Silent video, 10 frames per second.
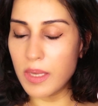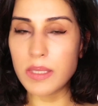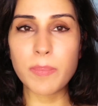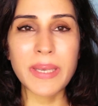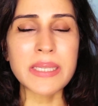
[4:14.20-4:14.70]

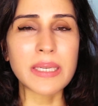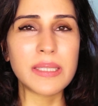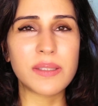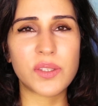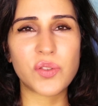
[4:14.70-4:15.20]
So
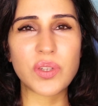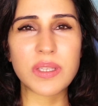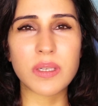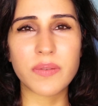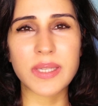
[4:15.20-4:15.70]
basically this
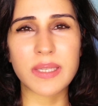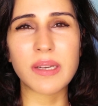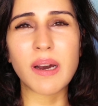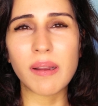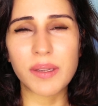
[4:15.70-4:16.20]
just serves as a
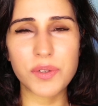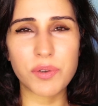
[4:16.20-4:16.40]
guide,